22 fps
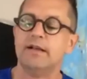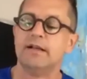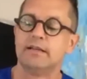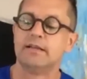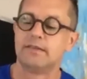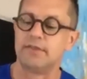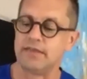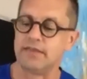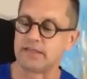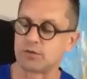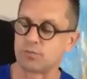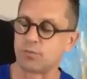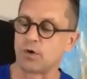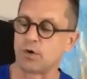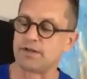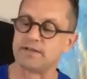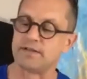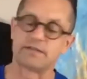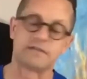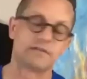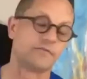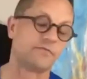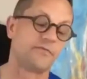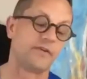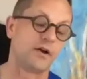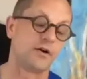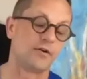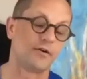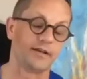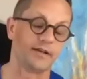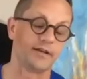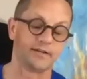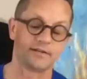This one is
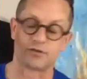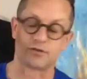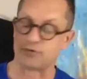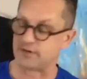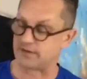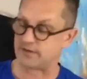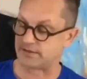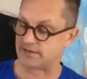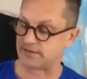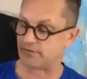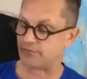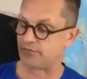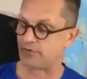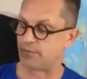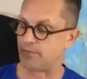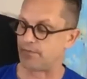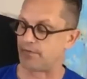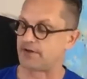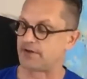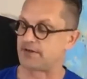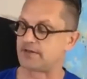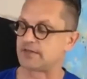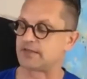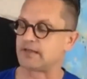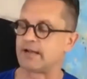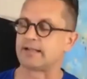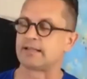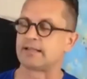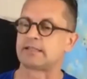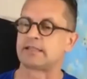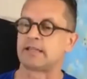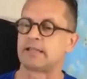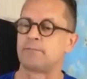very interesting from the design
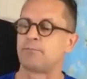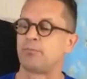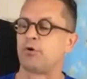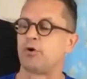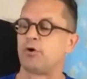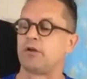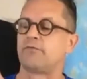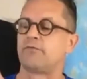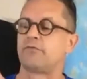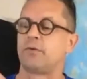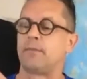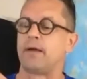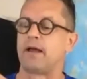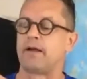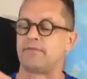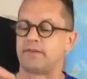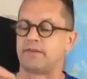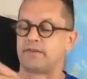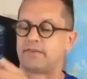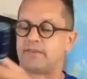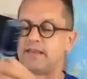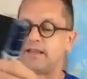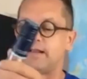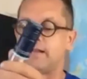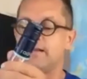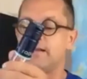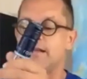standpoint, from everything.